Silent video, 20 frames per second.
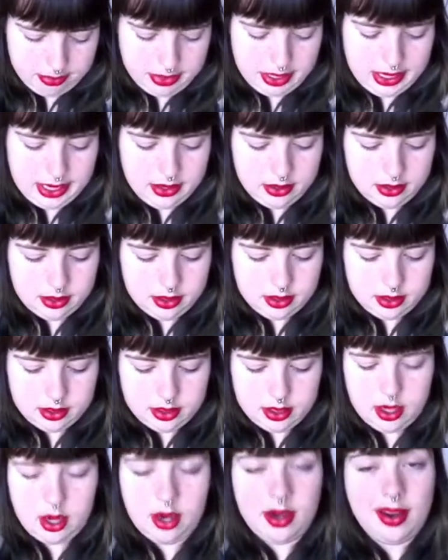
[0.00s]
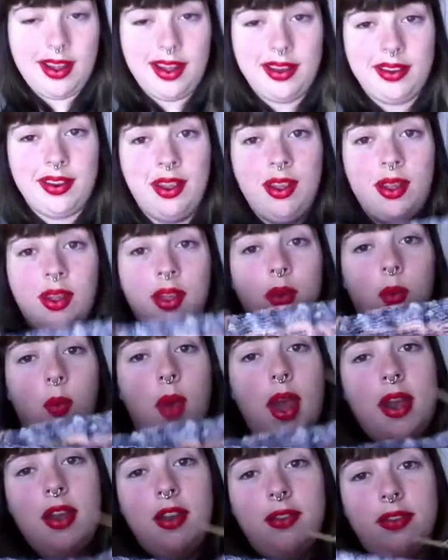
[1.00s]
my needles are not
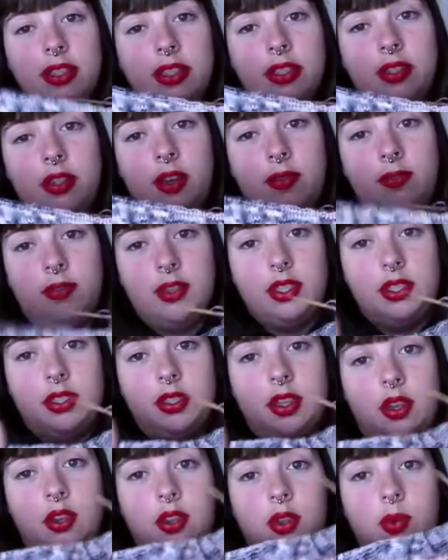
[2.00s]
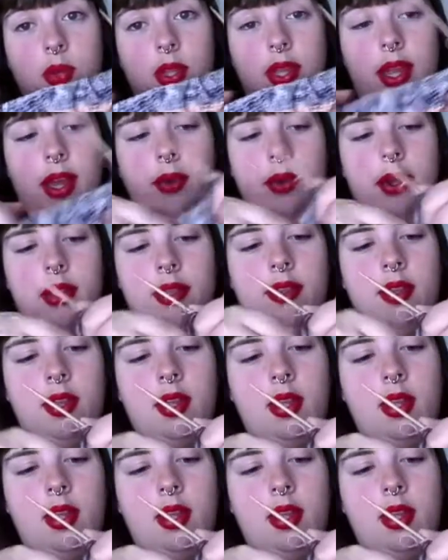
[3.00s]
wide enough in circumference to allow it.